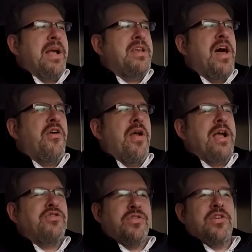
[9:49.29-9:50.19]
another
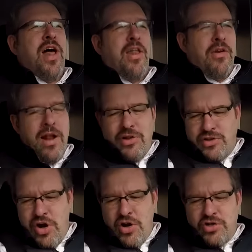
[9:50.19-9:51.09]
extra $1, and I'll
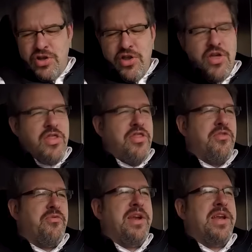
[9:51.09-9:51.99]
charge
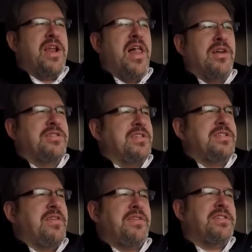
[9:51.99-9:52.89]

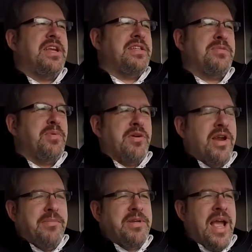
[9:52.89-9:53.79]
$3.07 per
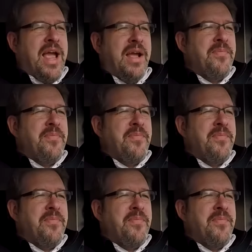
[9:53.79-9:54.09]
name tag."